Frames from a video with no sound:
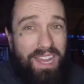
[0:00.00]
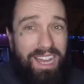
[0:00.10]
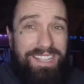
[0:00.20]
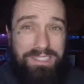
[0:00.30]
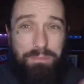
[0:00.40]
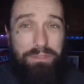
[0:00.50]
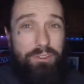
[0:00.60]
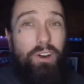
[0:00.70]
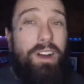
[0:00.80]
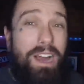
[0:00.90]
I said
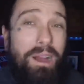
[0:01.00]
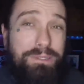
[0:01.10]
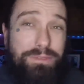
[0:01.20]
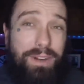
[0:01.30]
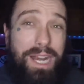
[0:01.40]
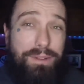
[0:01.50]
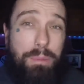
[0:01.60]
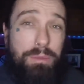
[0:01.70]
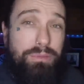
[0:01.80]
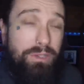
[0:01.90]
before, I was a fan of
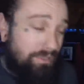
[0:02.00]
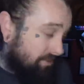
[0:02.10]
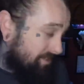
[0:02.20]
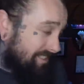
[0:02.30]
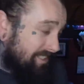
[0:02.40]
Apple products.